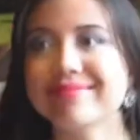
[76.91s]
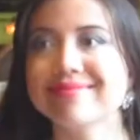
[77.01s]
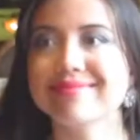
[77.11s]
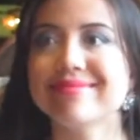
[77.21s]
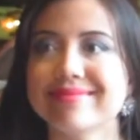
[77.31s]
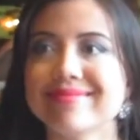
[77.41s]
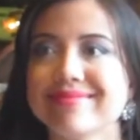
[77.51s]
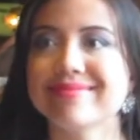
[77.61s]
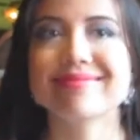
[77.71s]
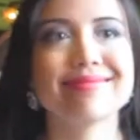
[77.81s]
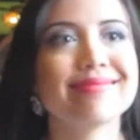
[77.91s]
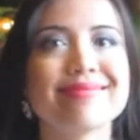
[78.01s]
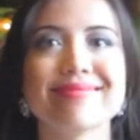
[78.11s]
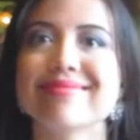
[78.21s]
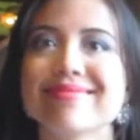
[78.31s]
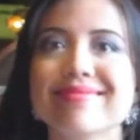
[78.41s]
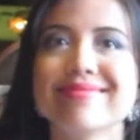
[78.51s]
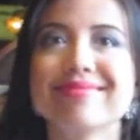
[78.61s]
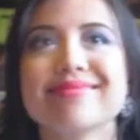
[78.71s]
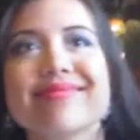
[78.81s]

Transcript: Olivia is here to celebrate my birthday